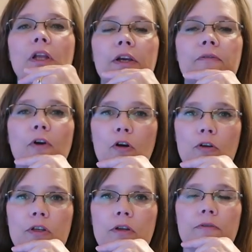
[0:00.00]
like for
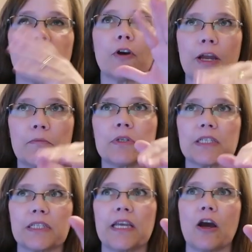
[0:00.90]
her, for him to
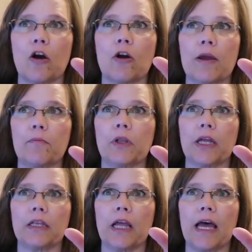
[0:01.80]
see her in
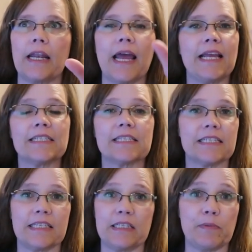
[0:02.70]
Bloodline, and
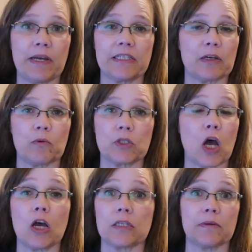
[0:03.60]
Sissy Spacek was
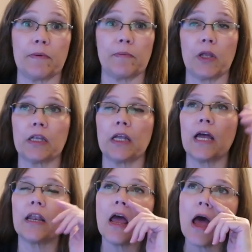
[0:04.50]
awesome in
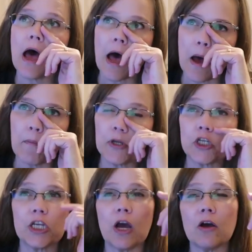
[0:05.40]
Bloodline. Uh, but
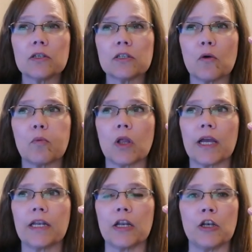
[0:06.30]
she also
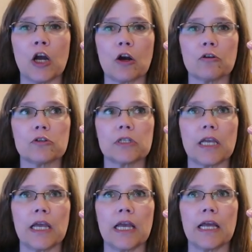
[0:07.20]
played a nurse
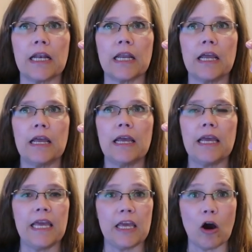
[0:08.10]
in
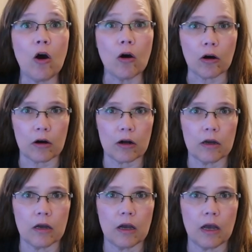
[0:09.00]
ER.
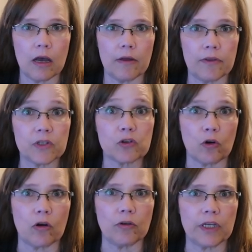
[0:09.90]
Uh, this
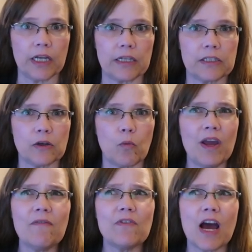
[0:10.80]
girl did. So
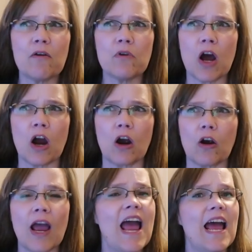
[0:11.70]
we've known
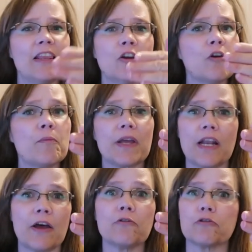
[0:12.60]
her, and there have been
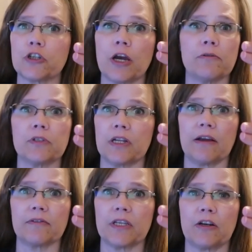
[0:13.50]
other shows that
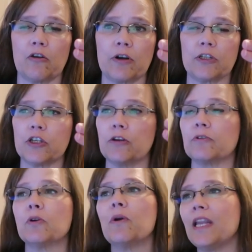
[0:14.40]
I've seen her in too.
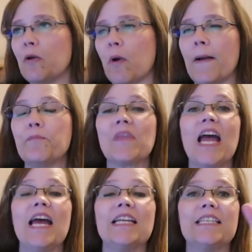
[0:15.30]
So anyway,
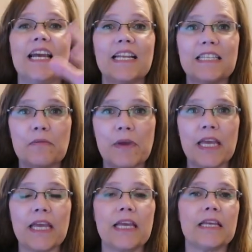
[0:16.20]
Dead to
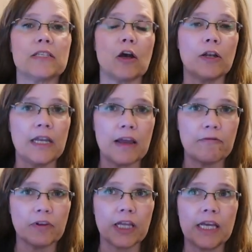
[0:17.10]
Me is on
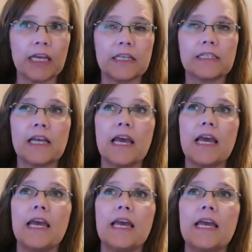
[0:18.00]
Netflix.
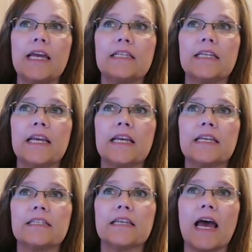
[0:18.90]
It
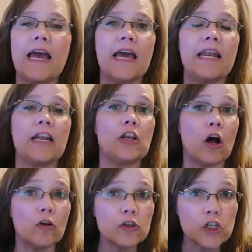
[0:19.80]
is an
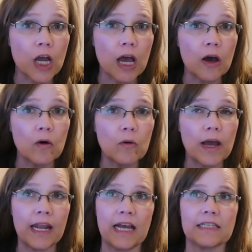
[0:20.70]
adult show,
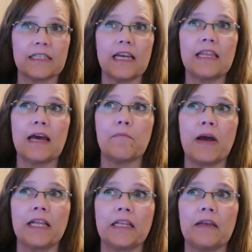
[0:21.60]
and I say that
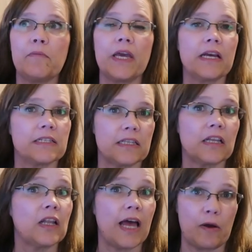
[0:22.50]
mainly because of the
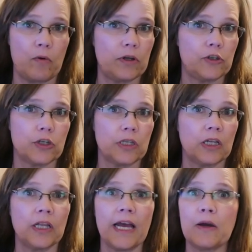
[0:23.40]
language. The
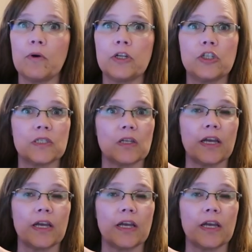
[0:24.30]
language is